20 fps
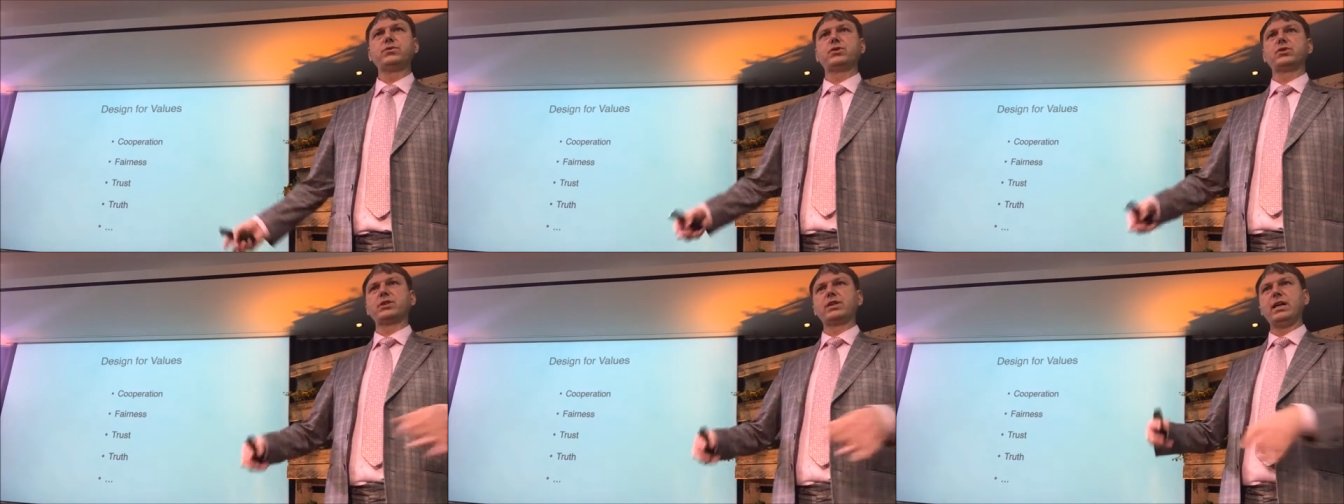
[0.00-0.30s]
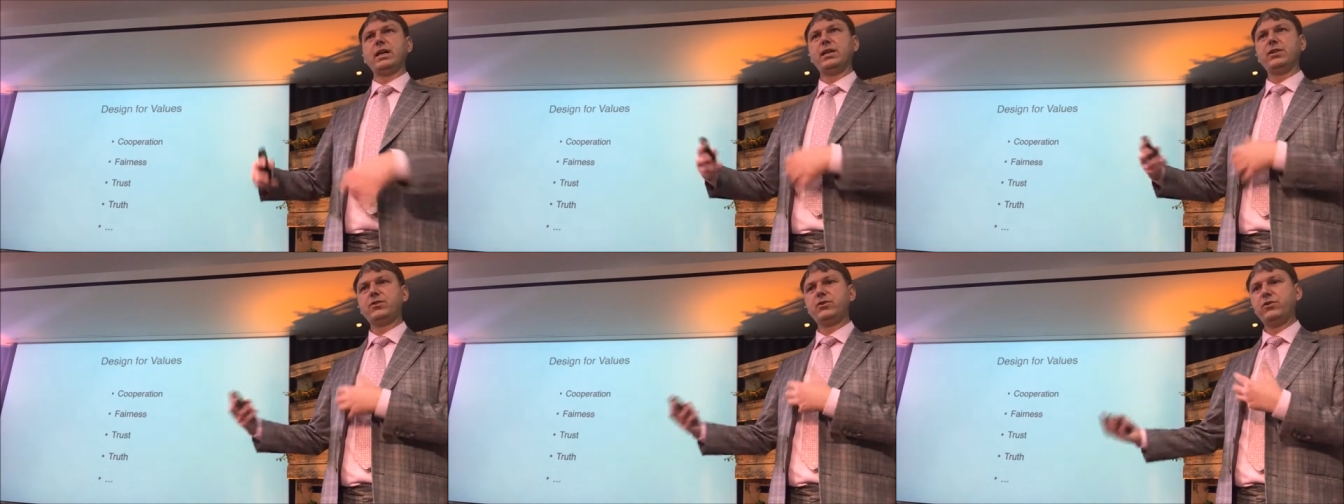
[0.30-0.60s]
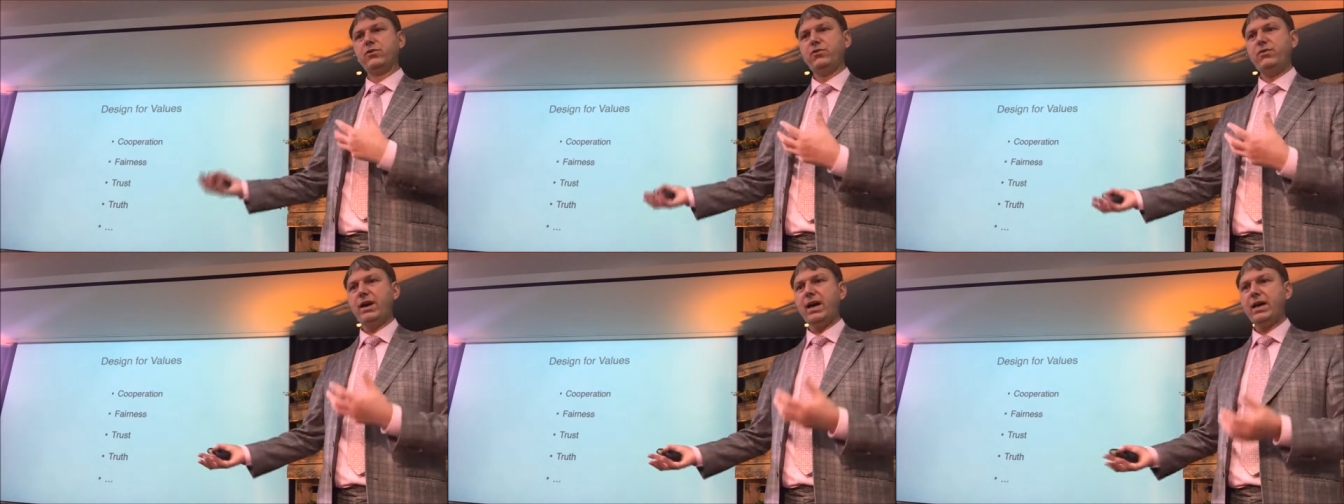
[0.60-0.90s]
for
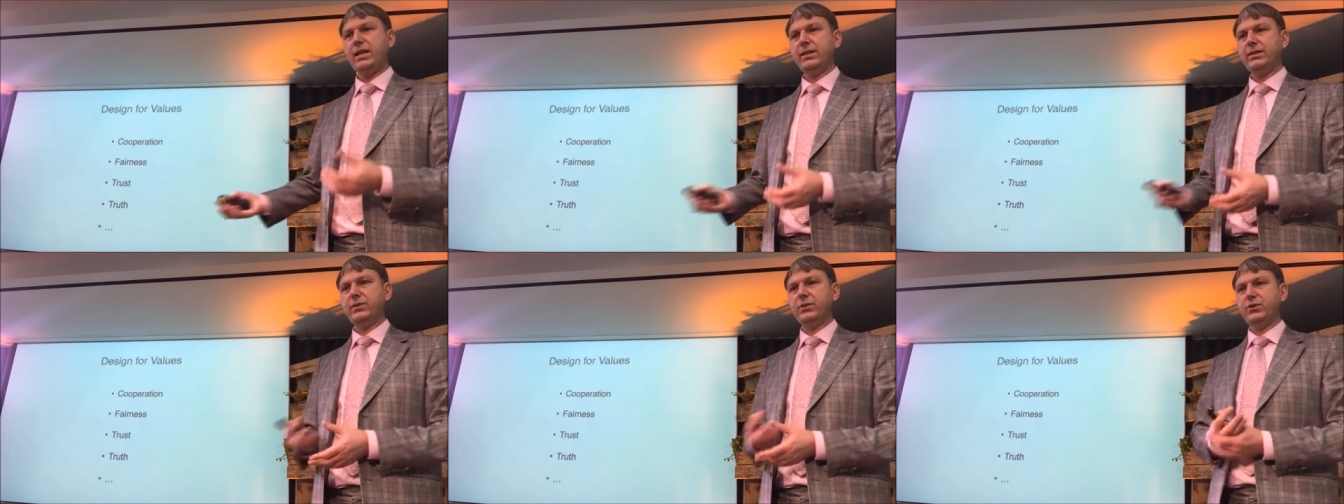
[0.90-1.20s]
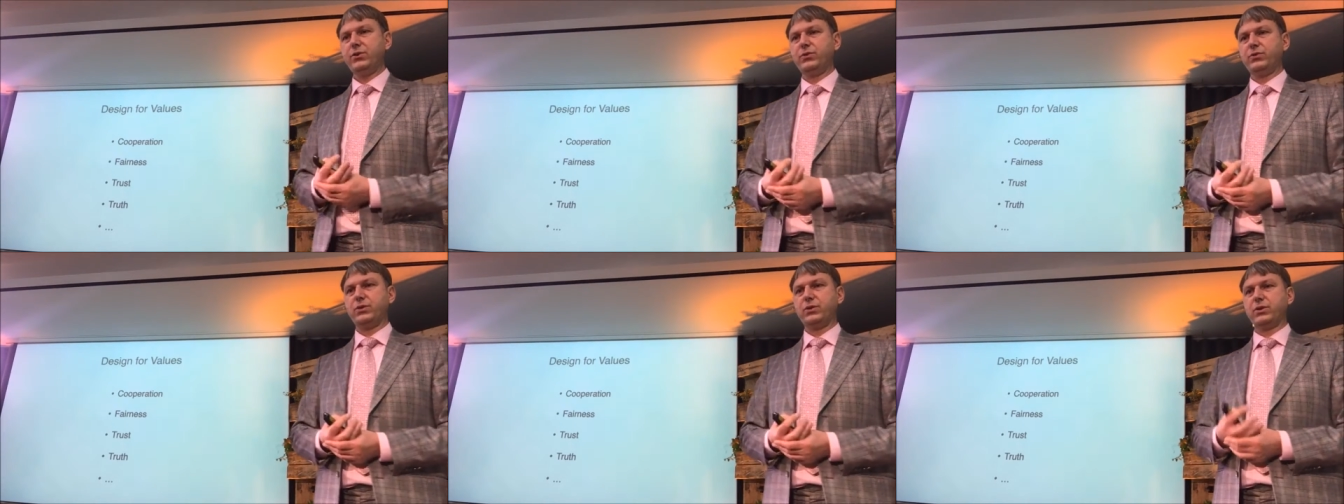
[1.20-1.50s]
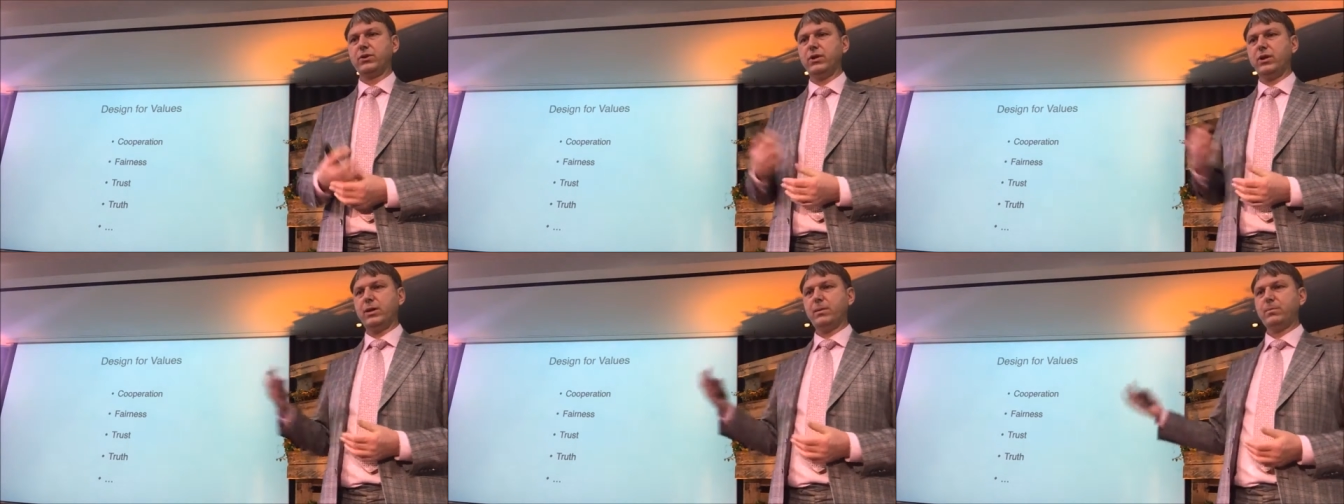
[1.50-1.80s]
cultural values,
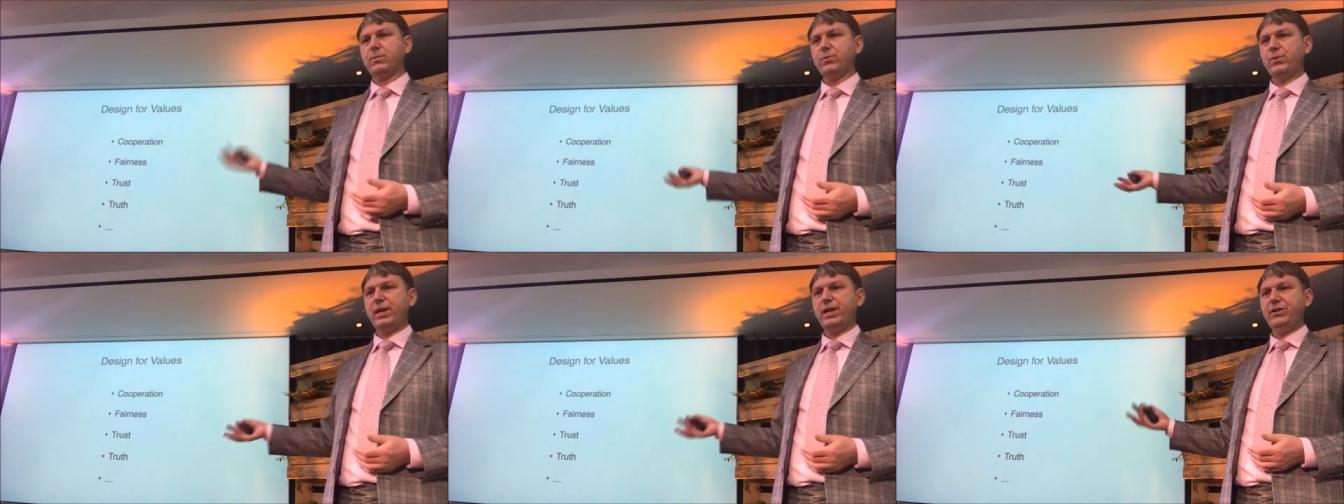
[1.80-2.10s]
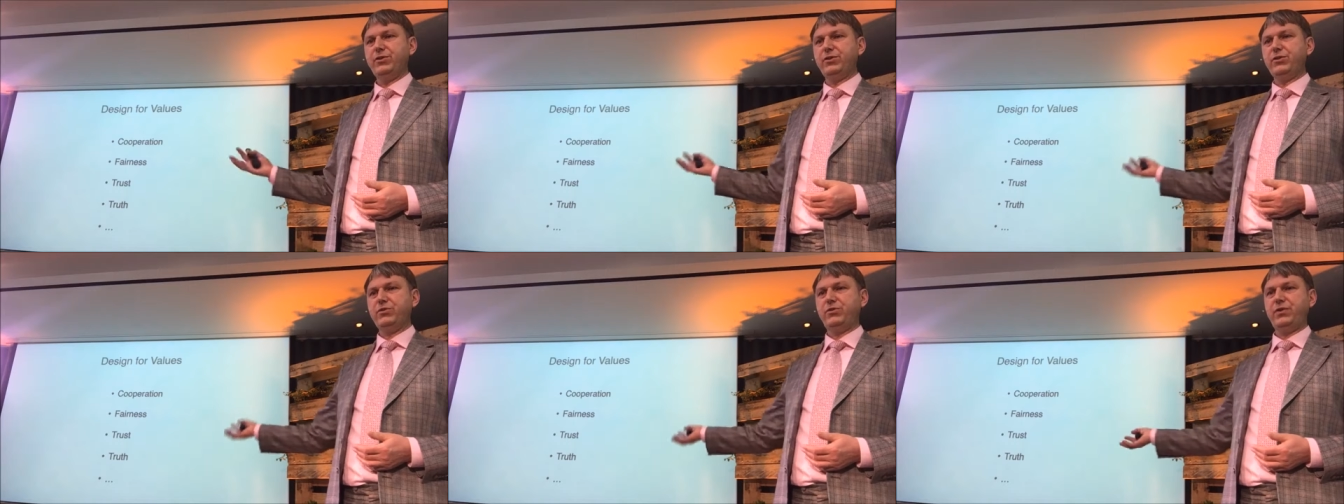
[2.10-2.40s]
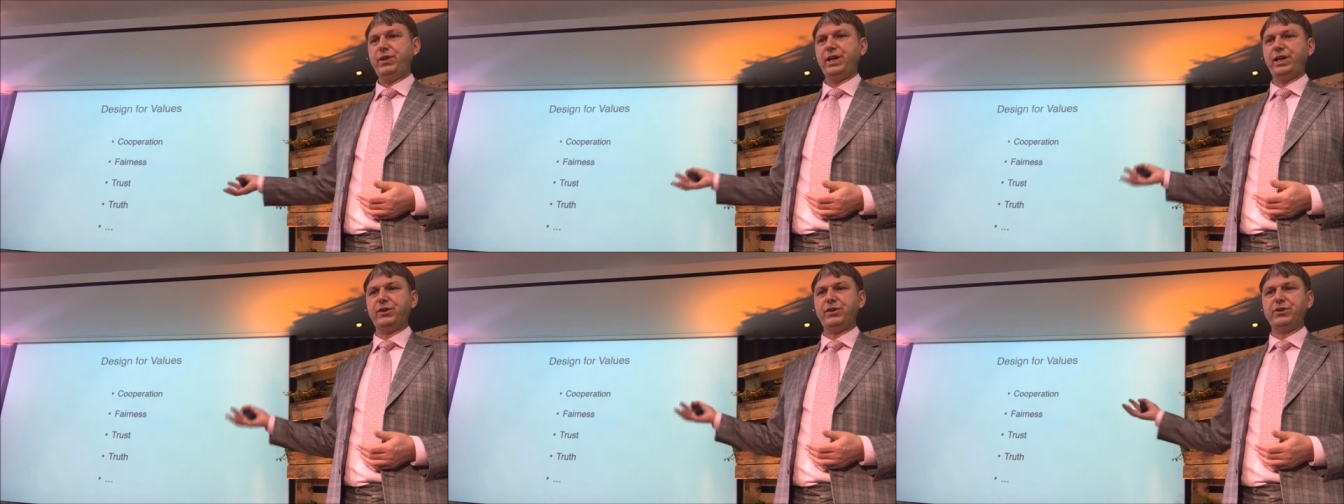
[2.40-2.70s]
for cooperation,
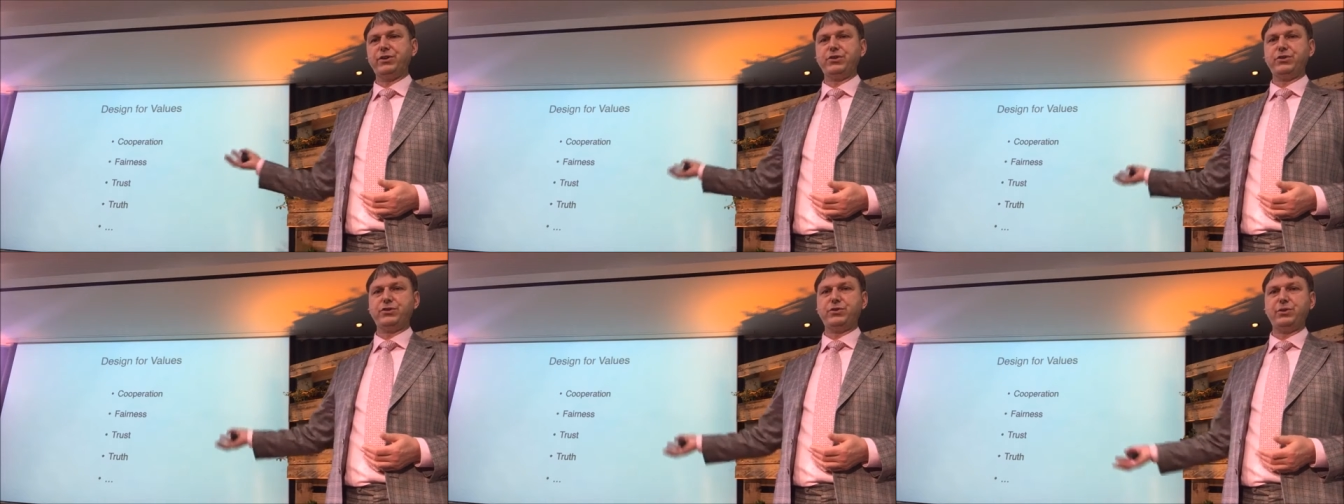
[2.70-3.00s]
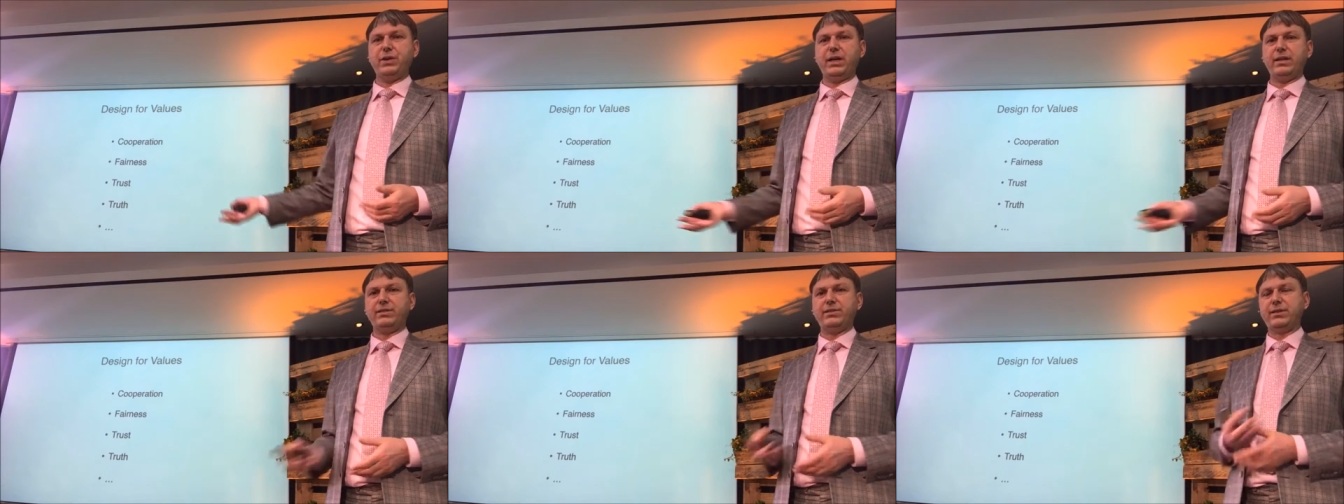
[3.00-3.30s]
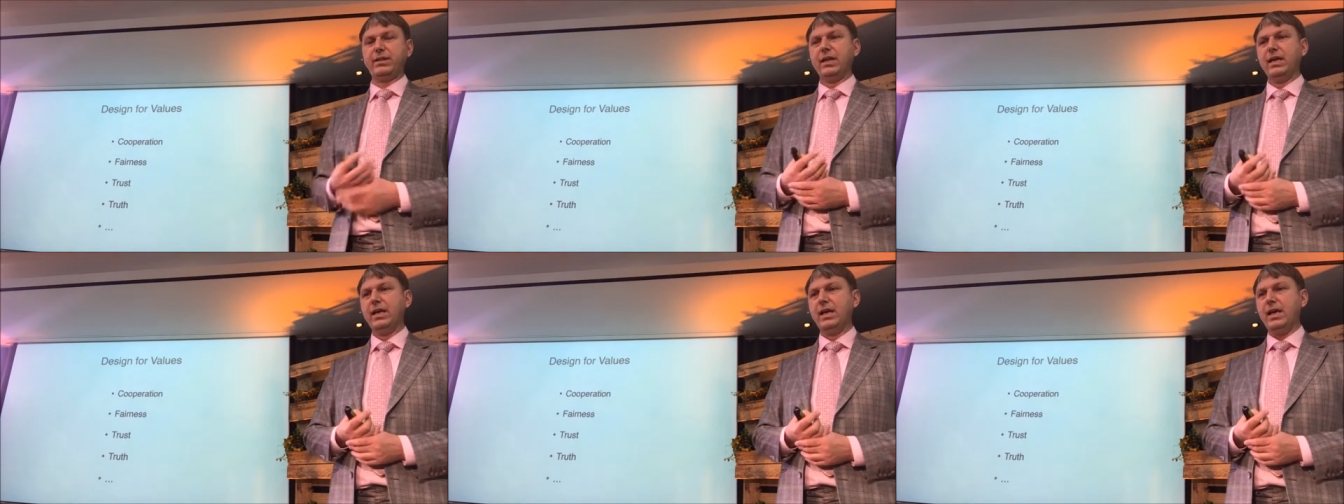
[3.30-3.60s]
fairness,
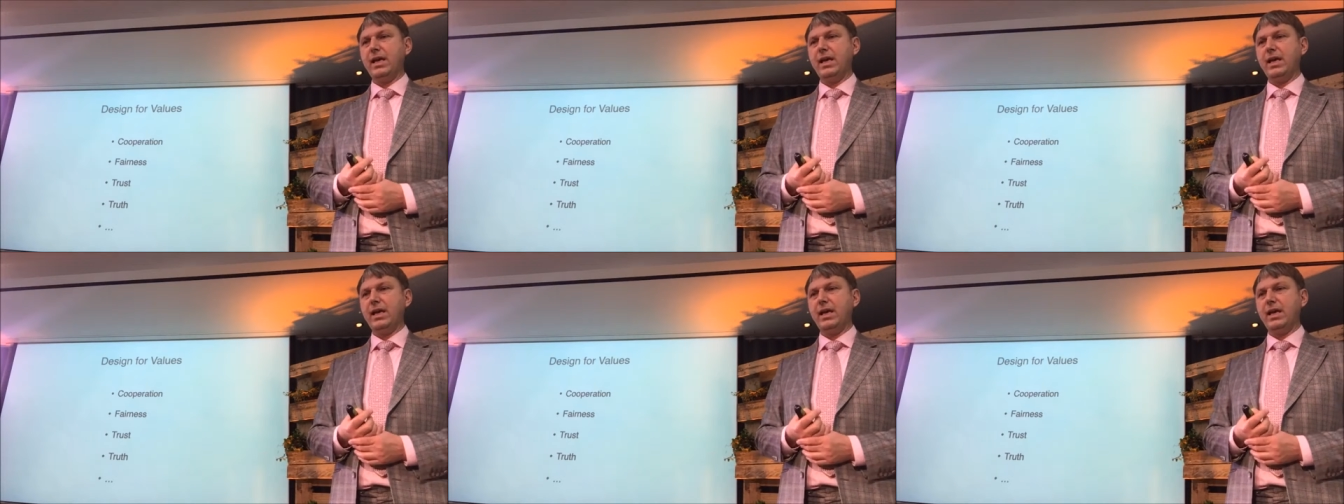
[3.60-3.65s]
trust,